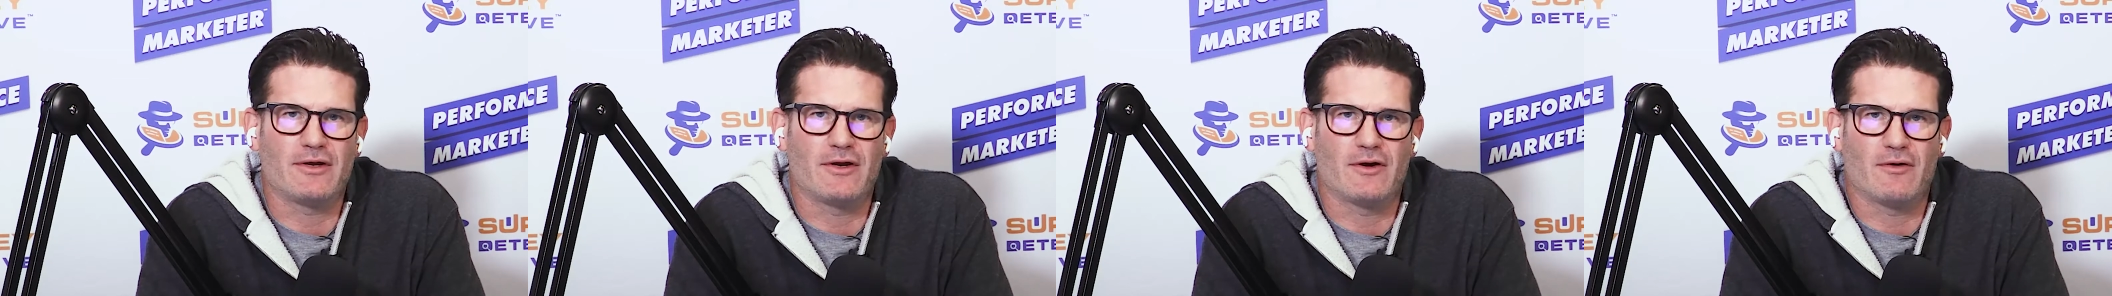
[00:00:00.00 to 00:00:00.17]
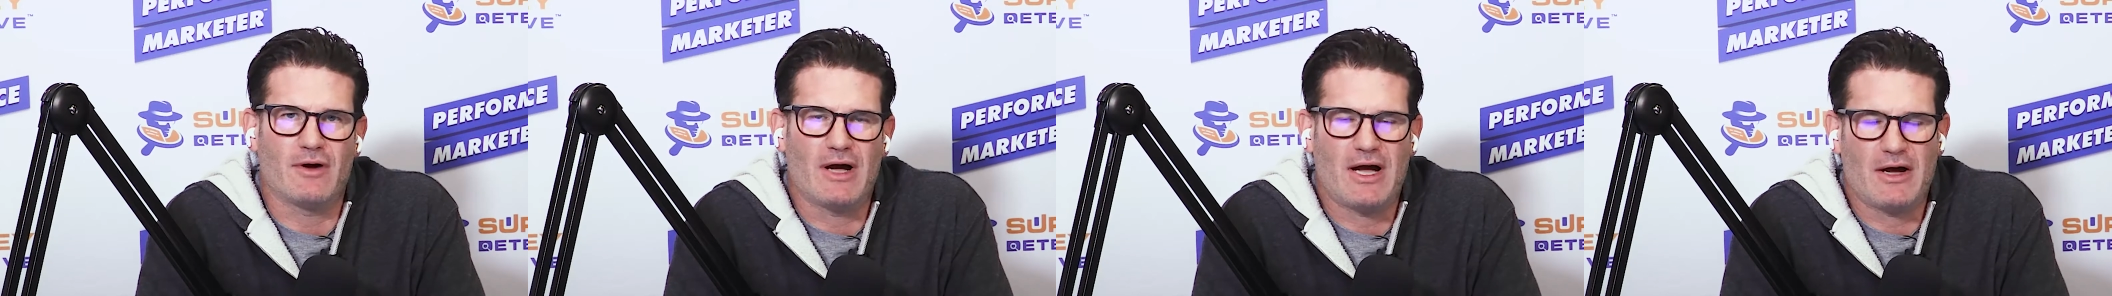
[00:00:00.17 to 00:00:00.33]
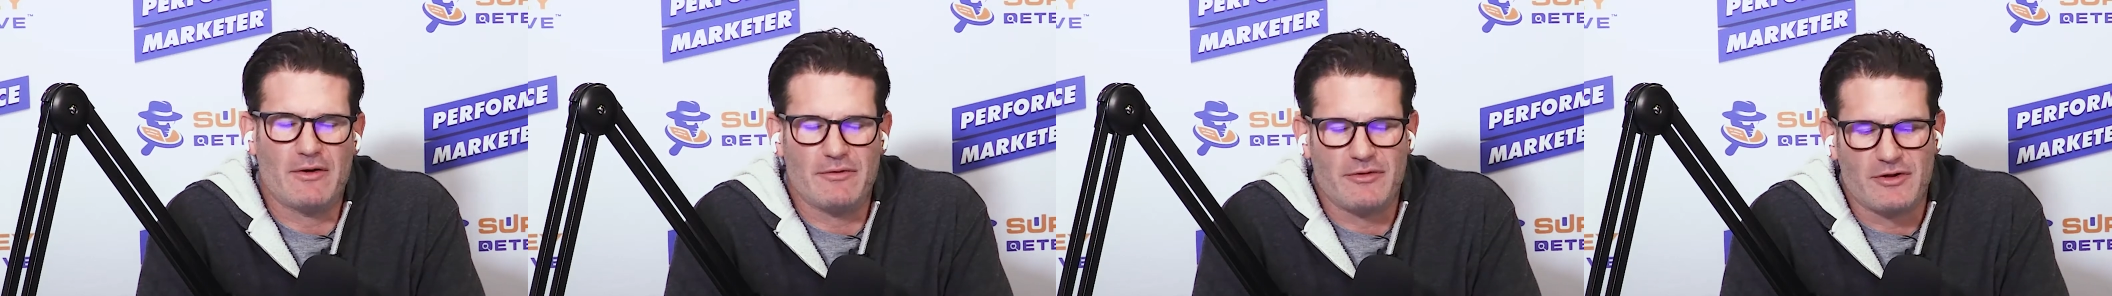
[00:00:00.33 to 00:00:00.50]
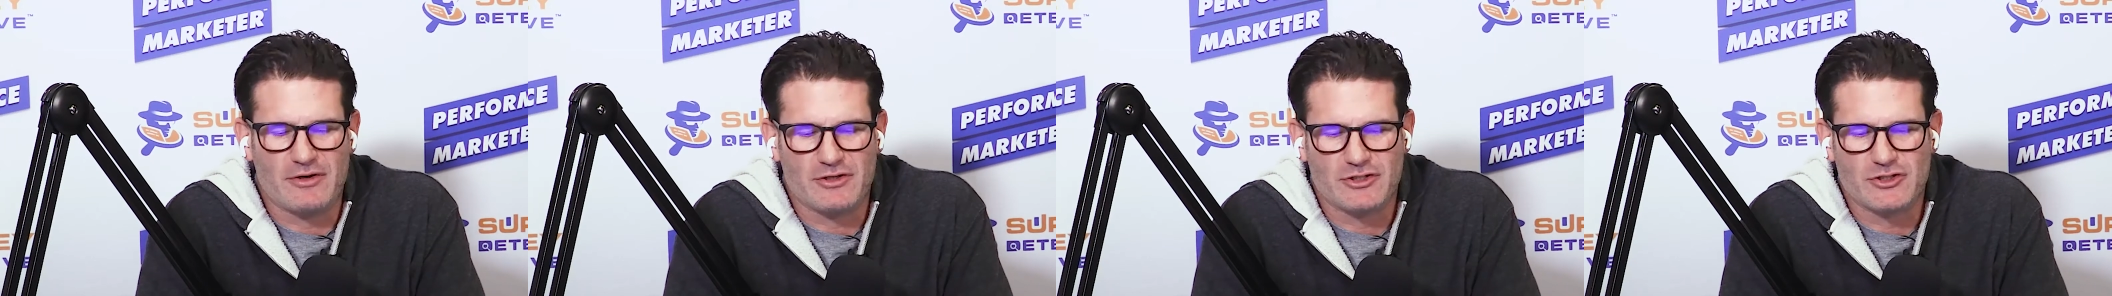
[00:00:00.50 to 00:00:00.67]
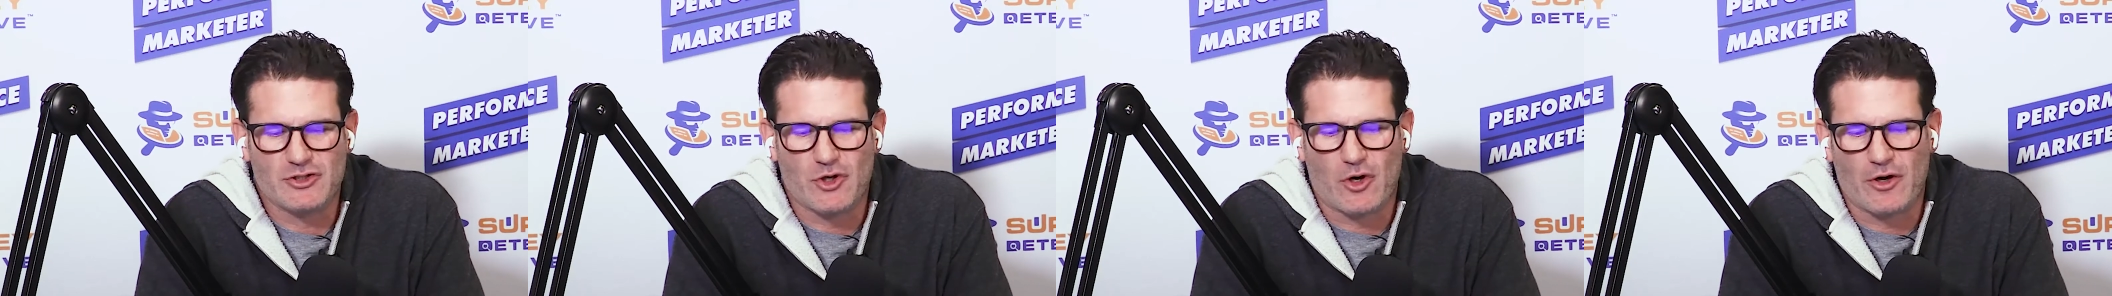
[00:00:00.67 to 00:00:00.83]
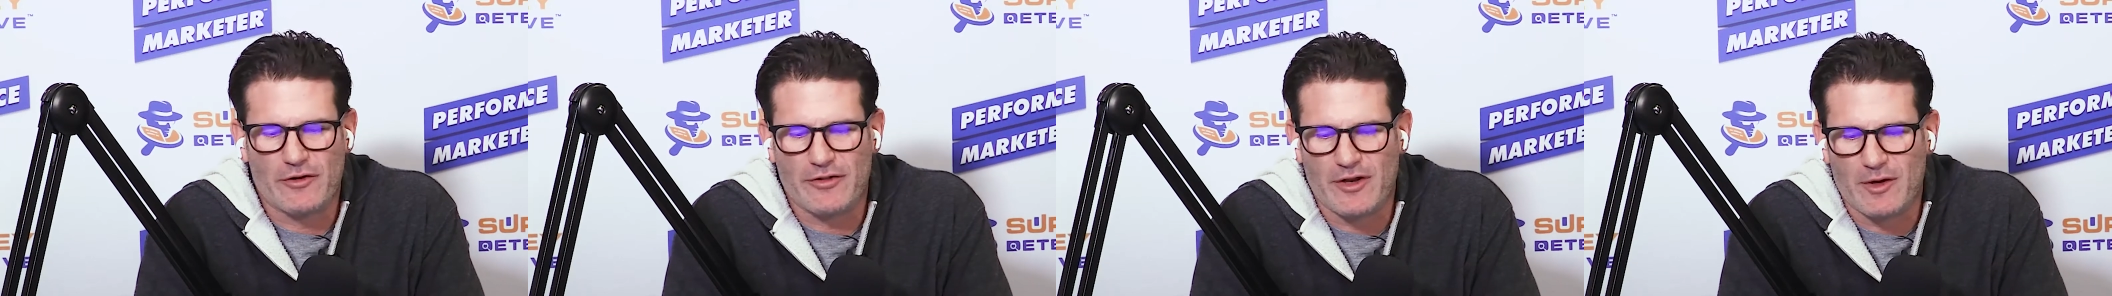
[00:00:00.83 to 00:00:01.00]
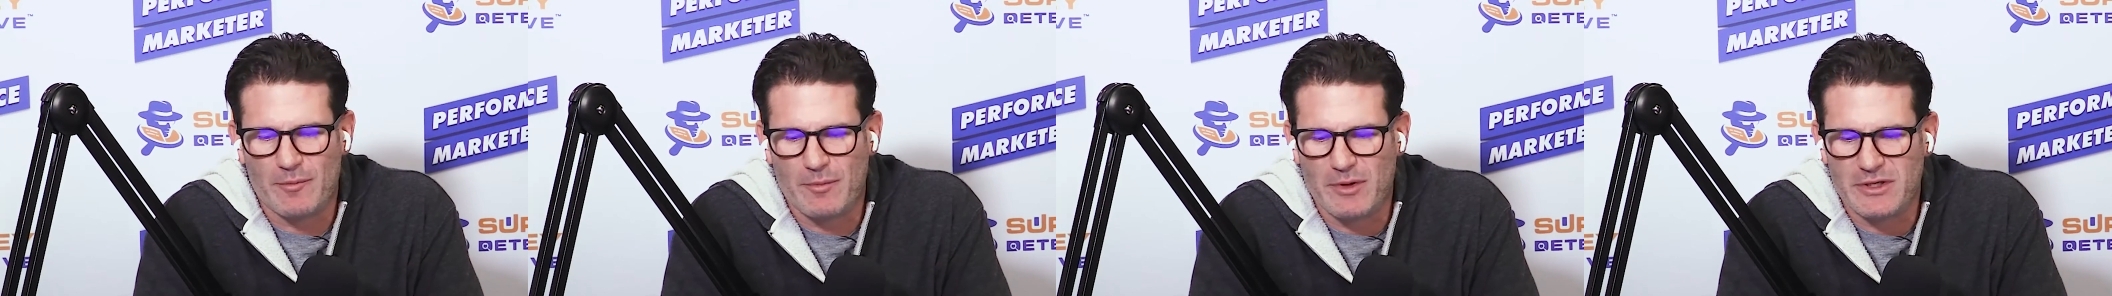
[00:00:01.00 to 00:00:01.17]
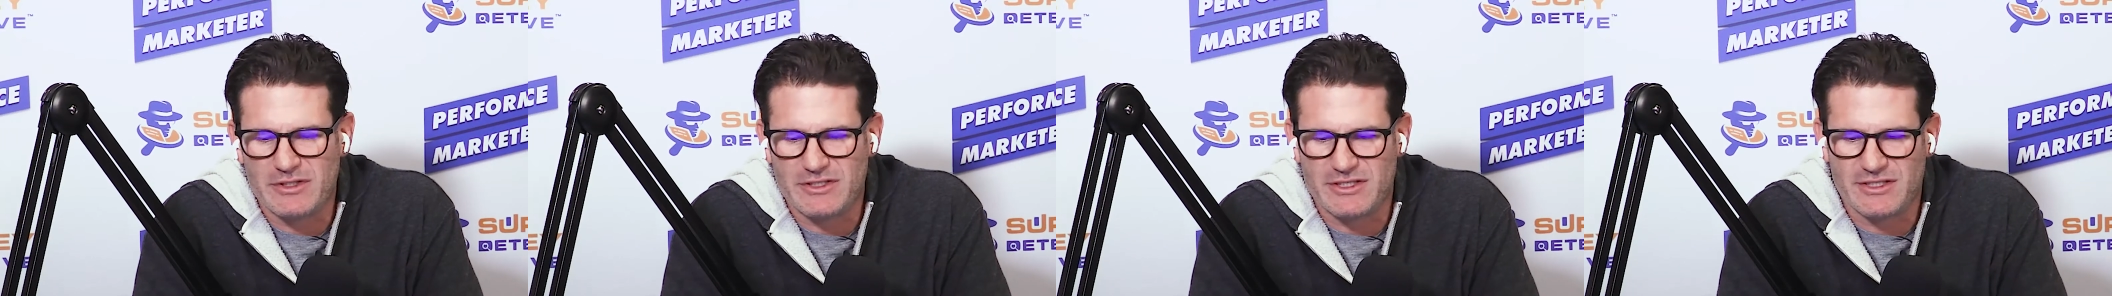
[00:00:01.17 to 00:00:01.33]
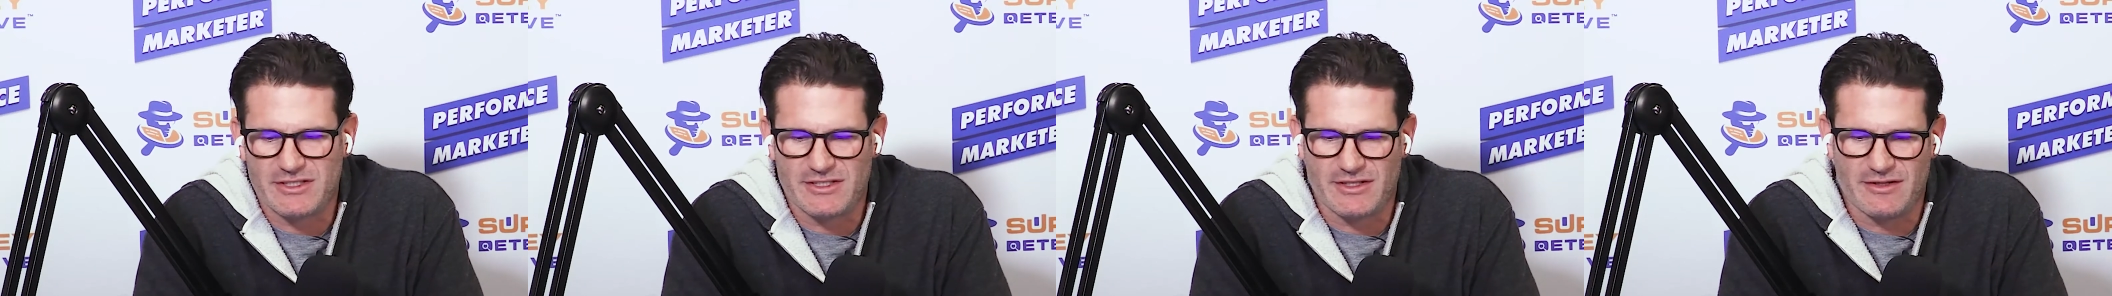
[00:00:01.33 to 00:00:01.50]
you know, how they're starting their
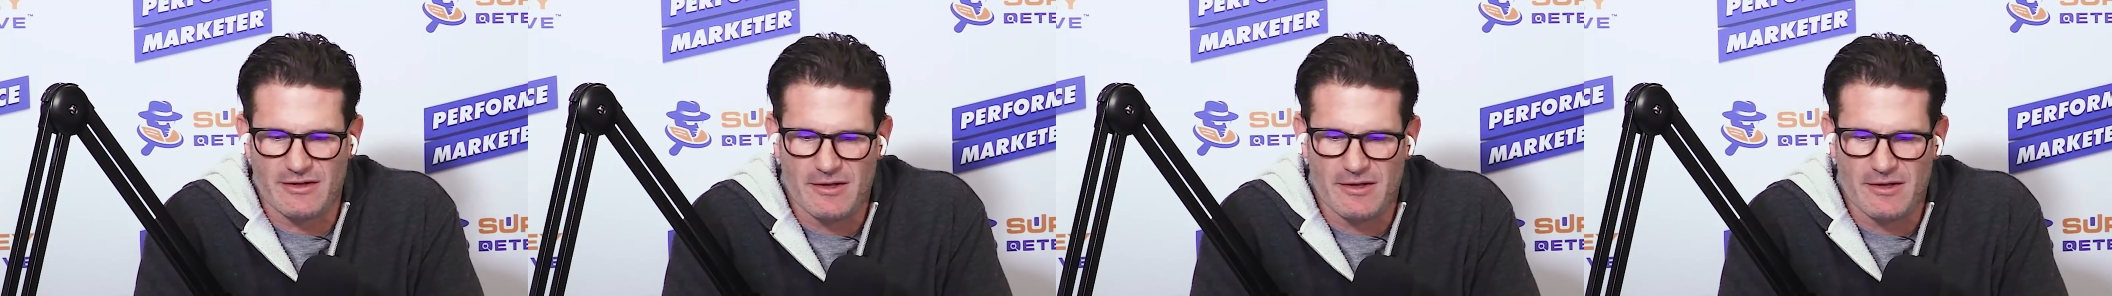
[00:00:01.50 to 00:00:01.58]
business.